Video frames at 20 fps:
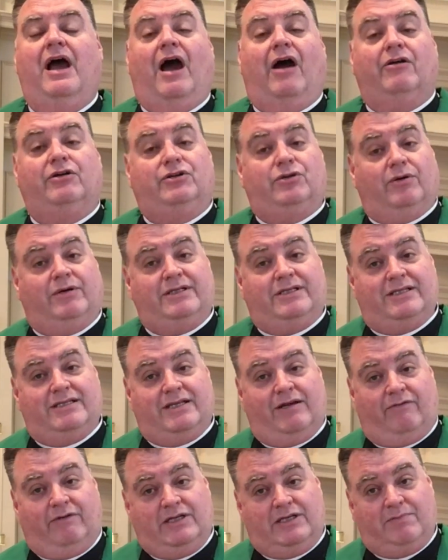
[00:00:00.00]
our choices
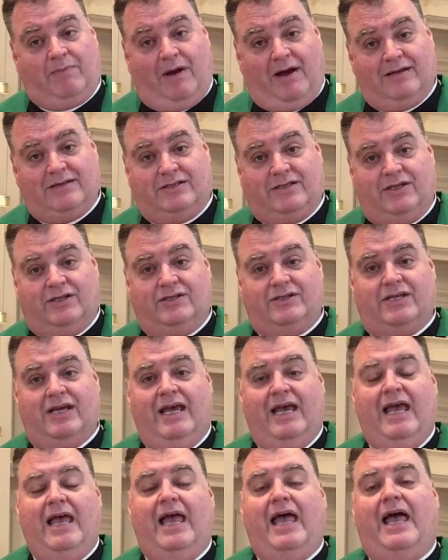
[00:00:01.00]
and responses,
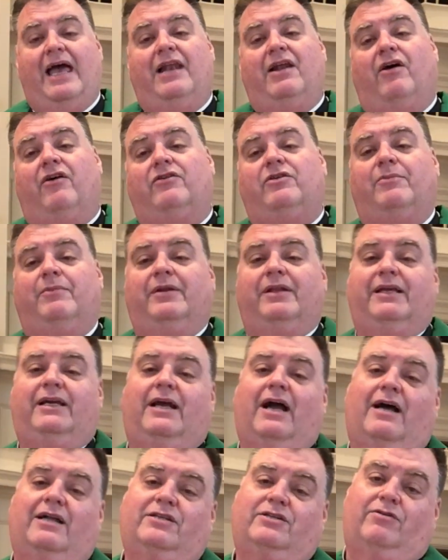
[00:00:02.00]
and ultimately
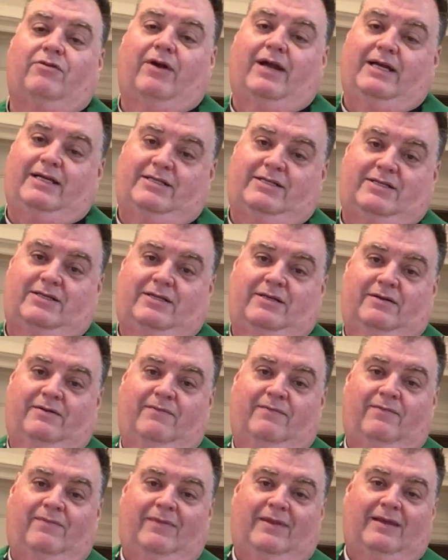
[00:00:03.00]
God's grace.
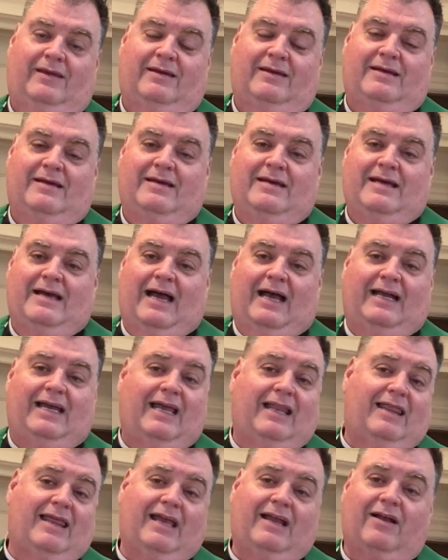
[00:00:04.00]

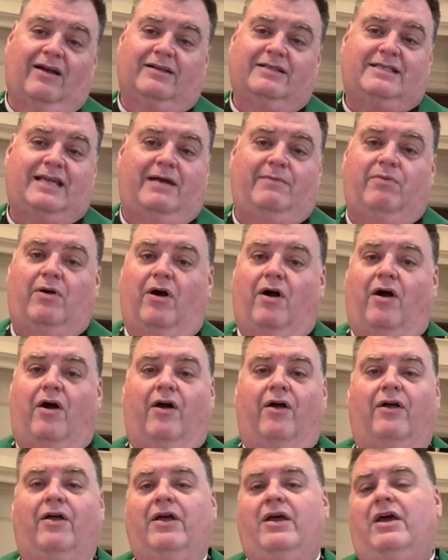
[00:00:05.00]
Again, think on St.
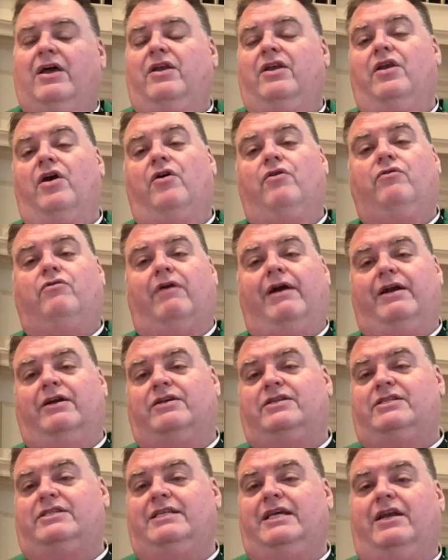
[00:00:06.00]
Paul. No greater
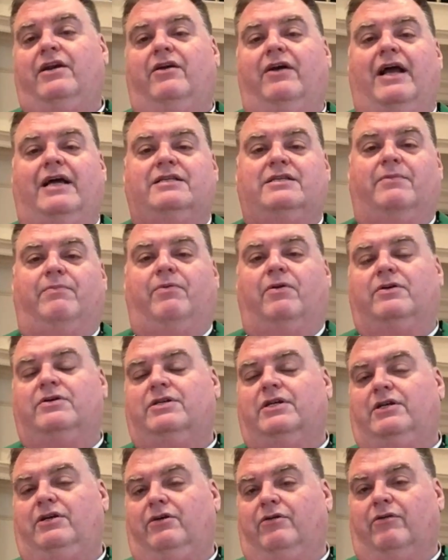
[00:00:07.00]
sinner as a
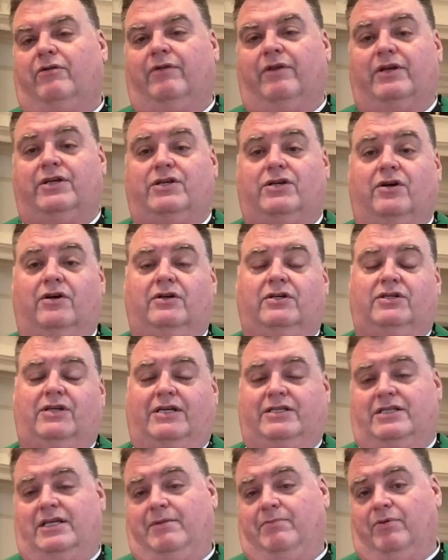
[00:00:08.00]
persecutor of the church,
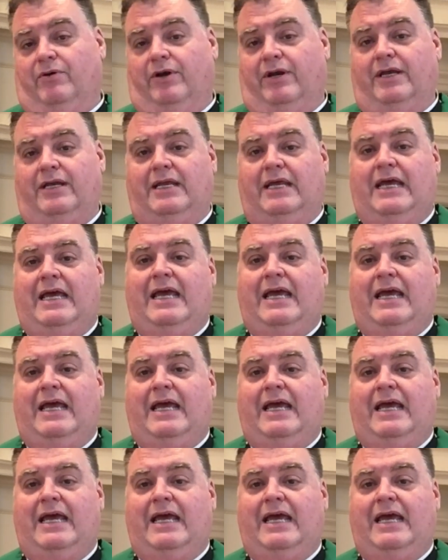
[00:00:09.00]
as he put it,